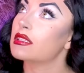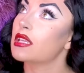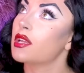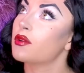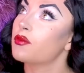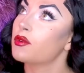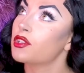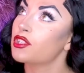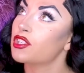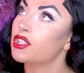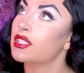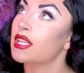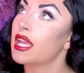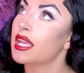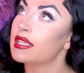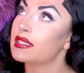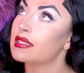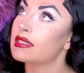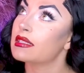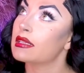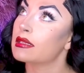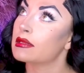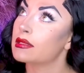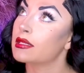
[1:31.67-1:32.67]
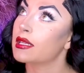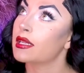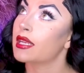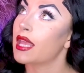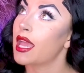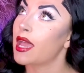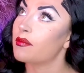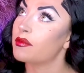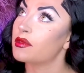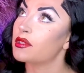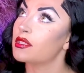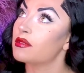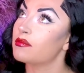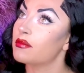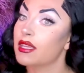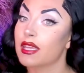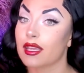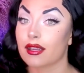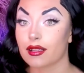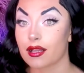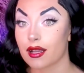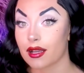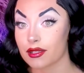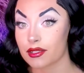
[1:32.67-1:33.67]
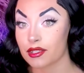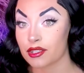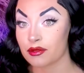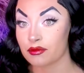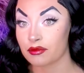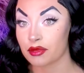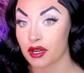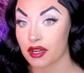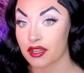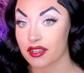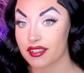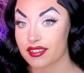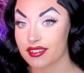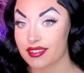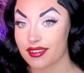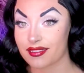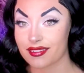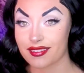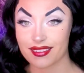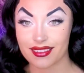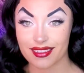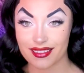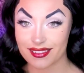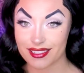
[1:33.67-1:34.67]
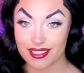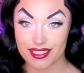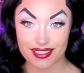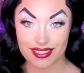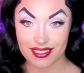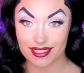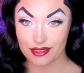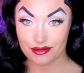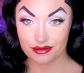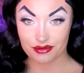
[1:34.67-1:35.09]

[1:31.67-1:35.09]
I wish nice things can happen to me at costume parties other than just